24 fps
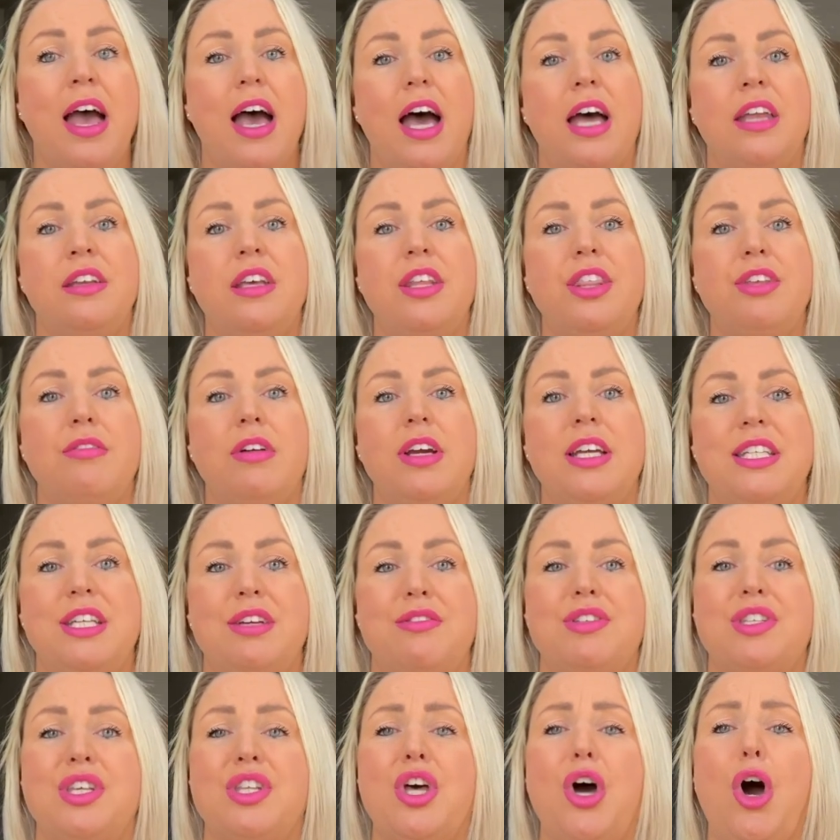Another
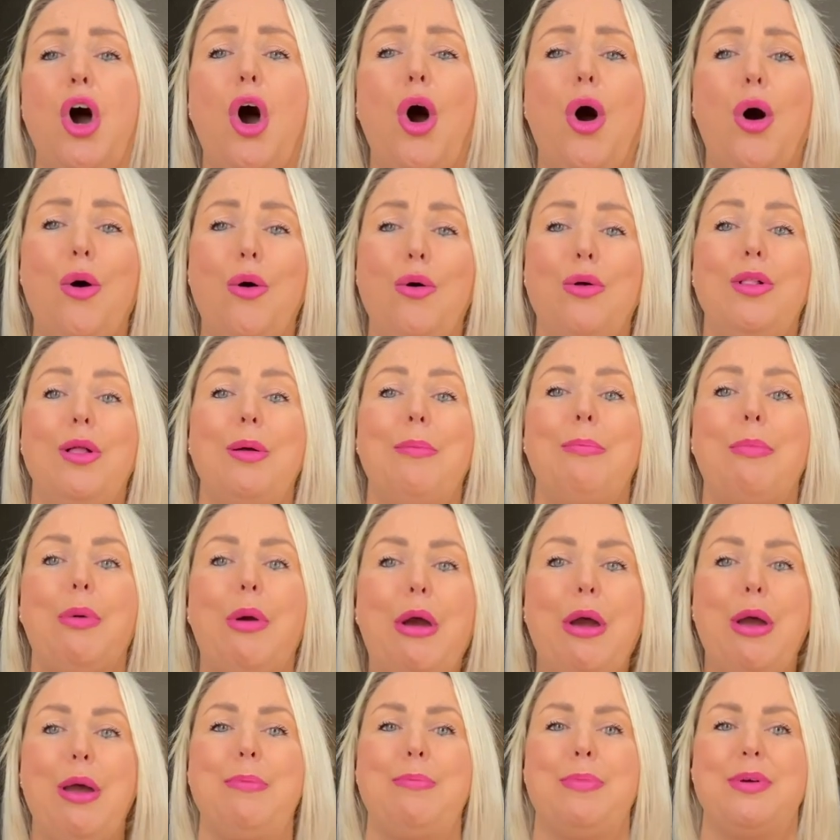idea is that the whole
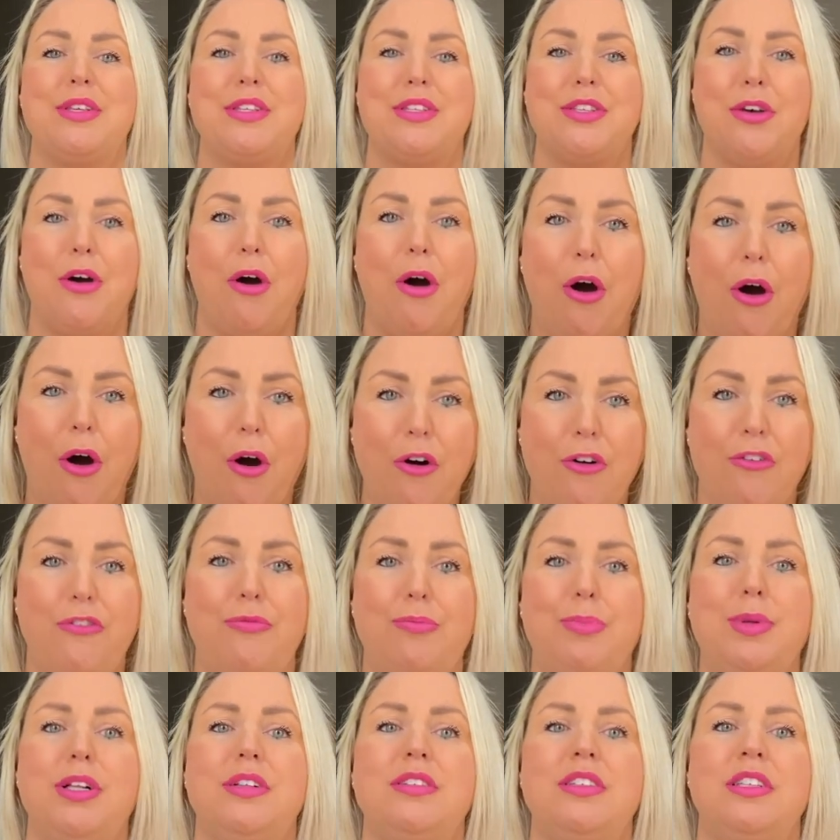purpose
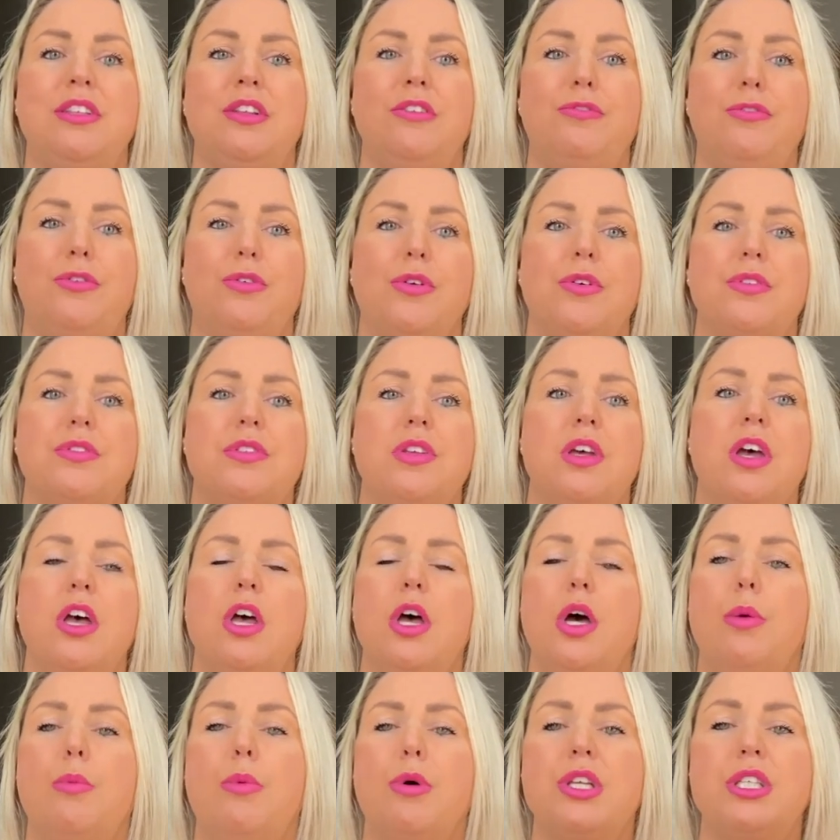of building the forts
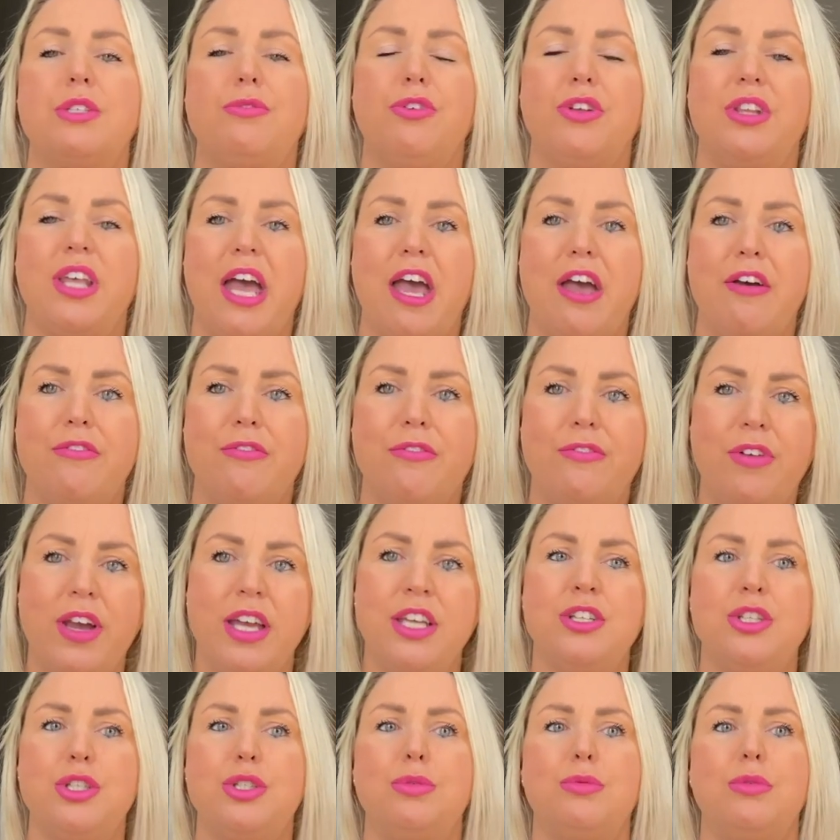was for their
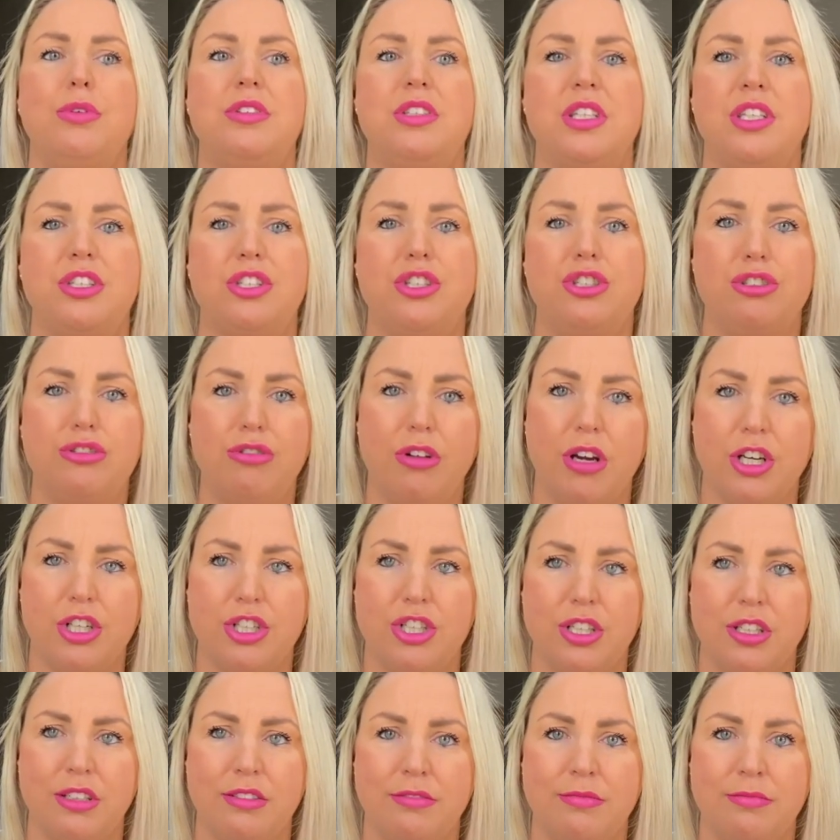eventual
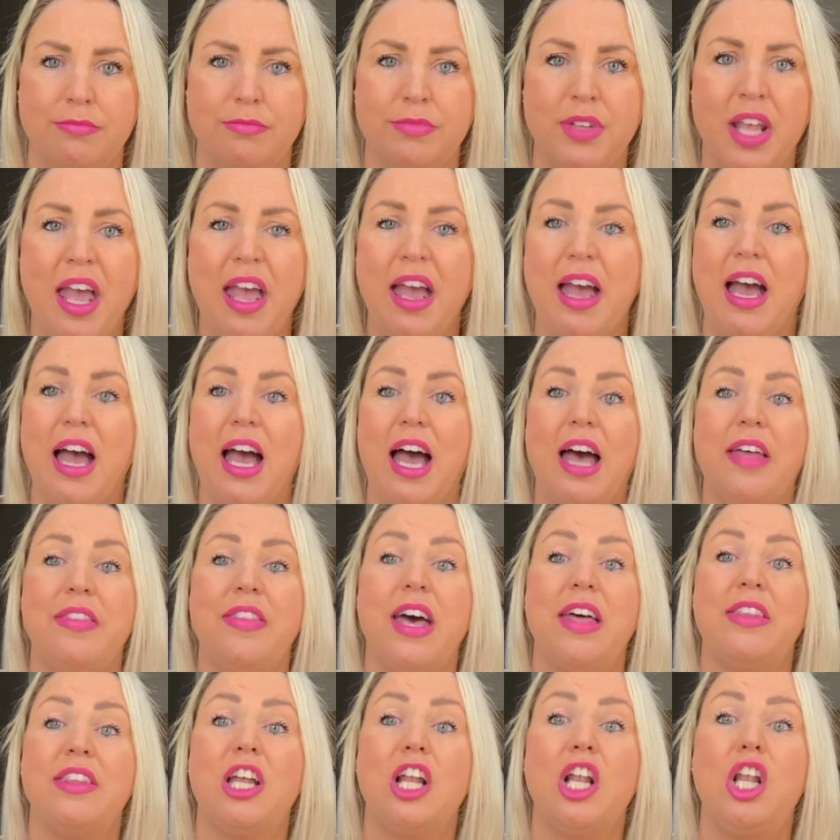destruction,
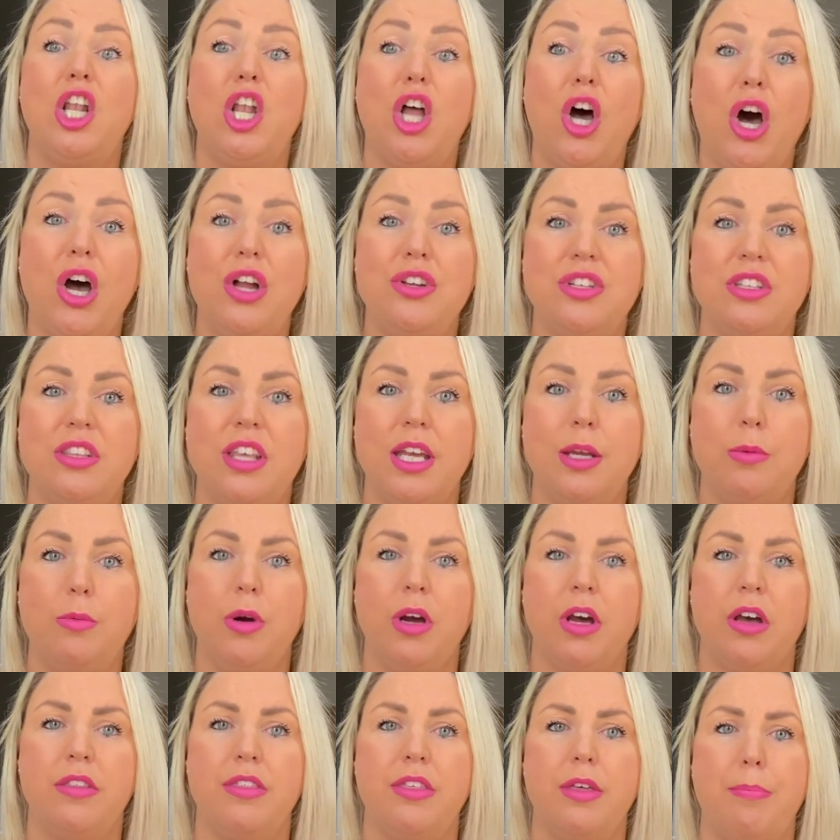and that the larger they
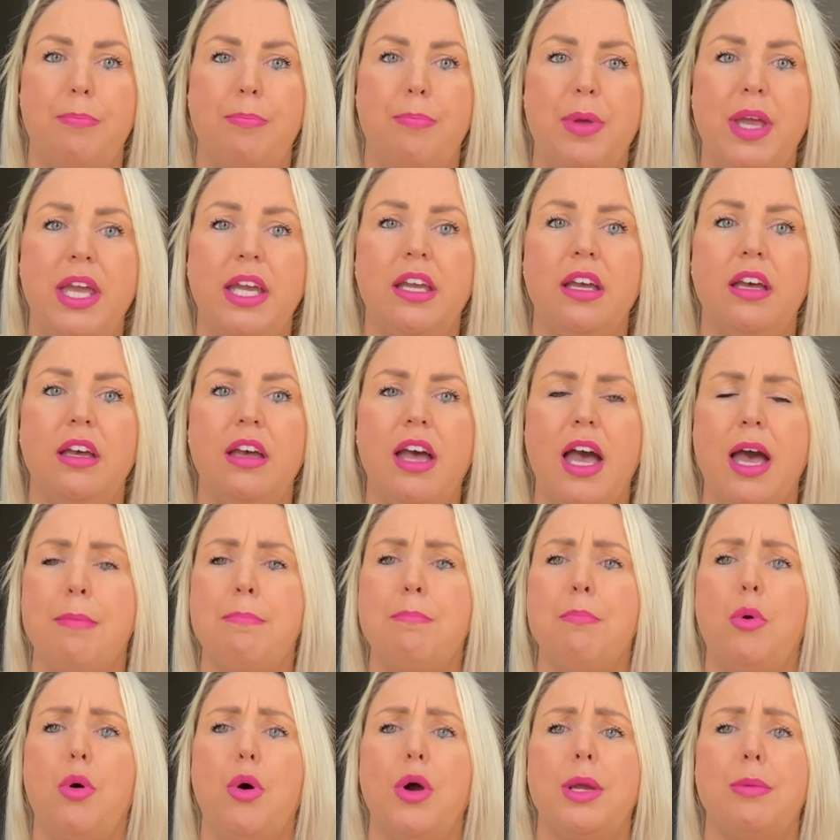were, the bigger
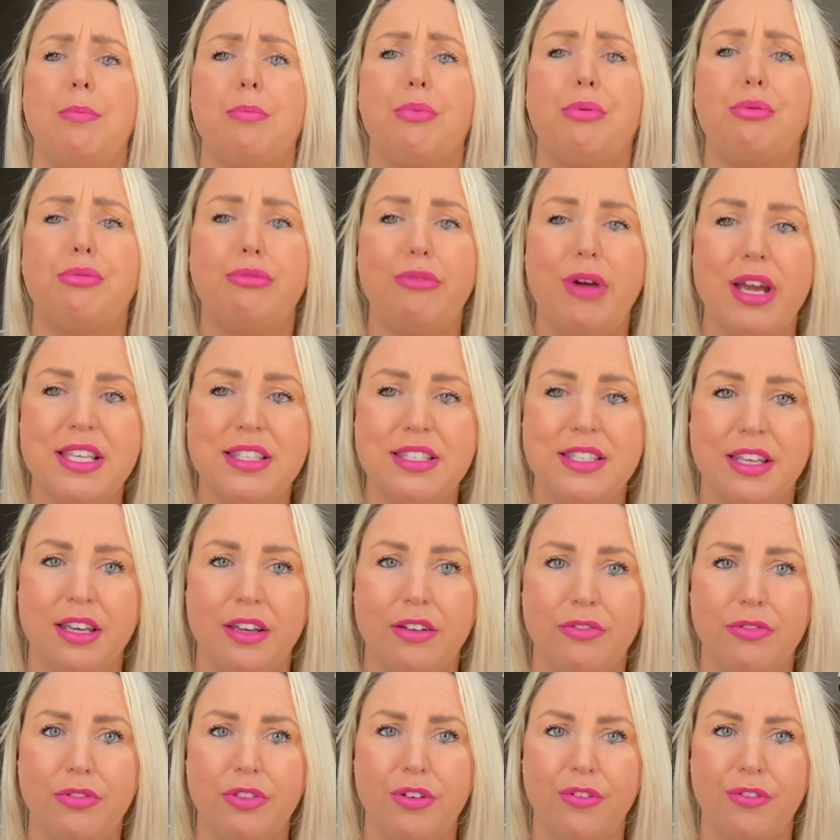and more
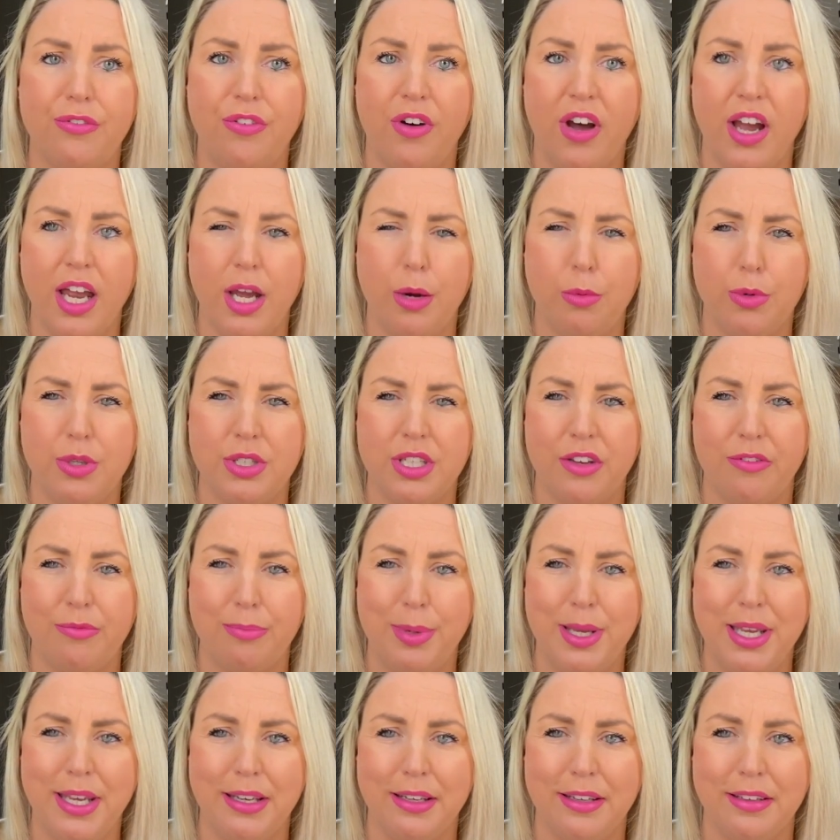impressive the fire would have
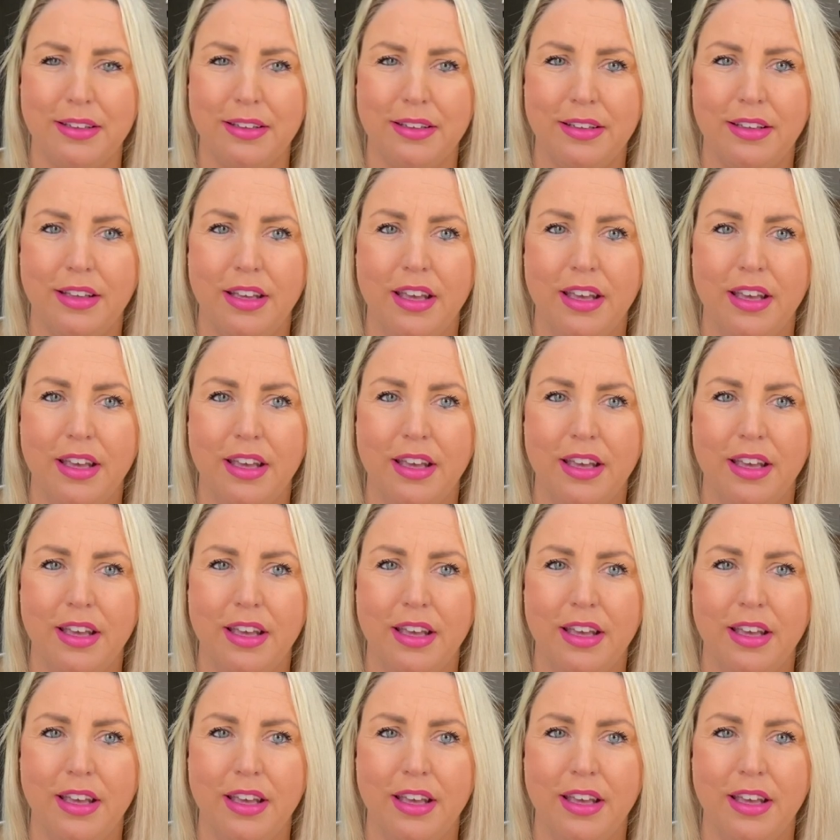been.